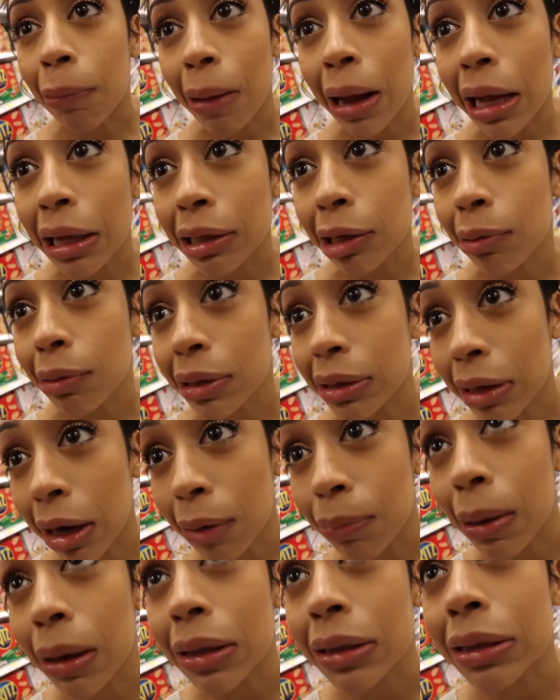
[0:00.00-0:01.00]
I went into a
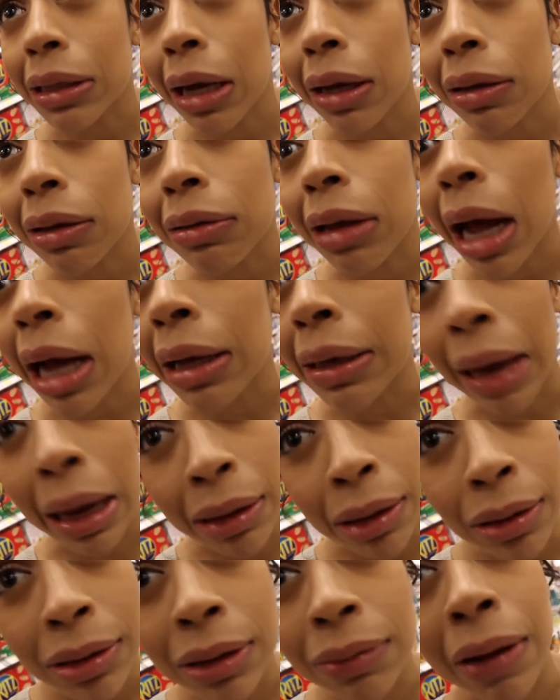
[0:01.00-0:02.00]
Starbucks the other day, and I
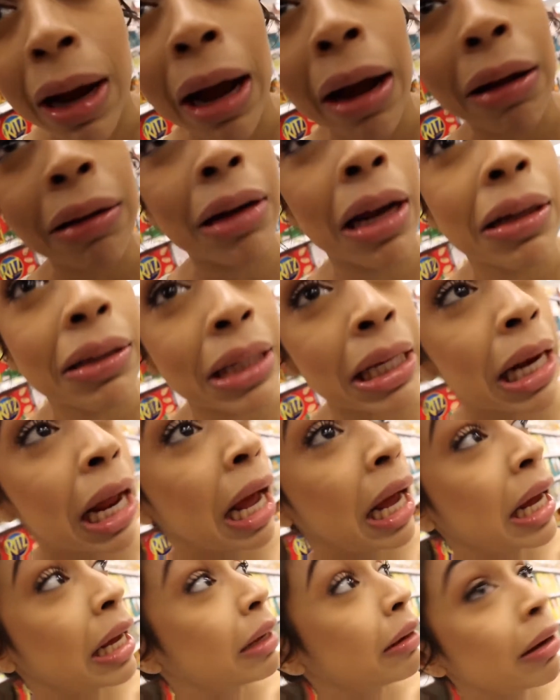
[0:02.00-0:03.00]
looked around, and I said,
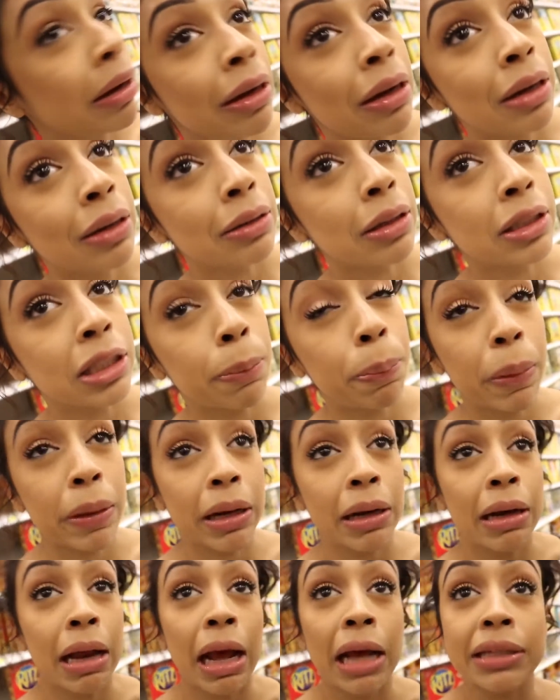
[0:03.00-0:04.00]
hey, this is a
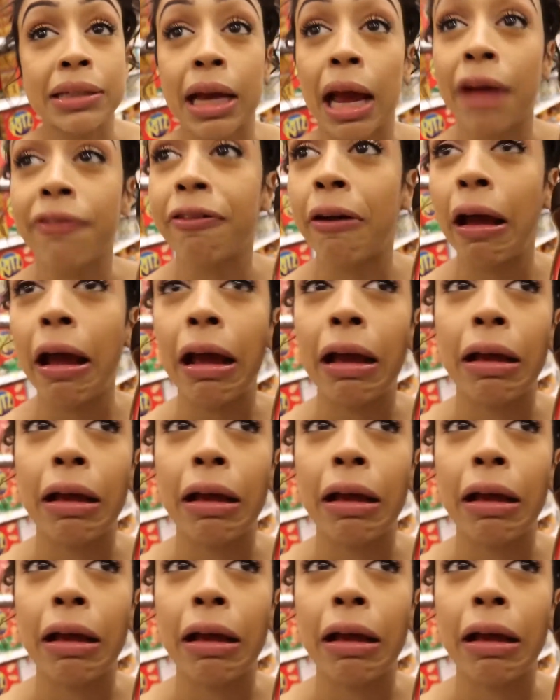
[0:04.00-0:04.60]
pretty nice cafe.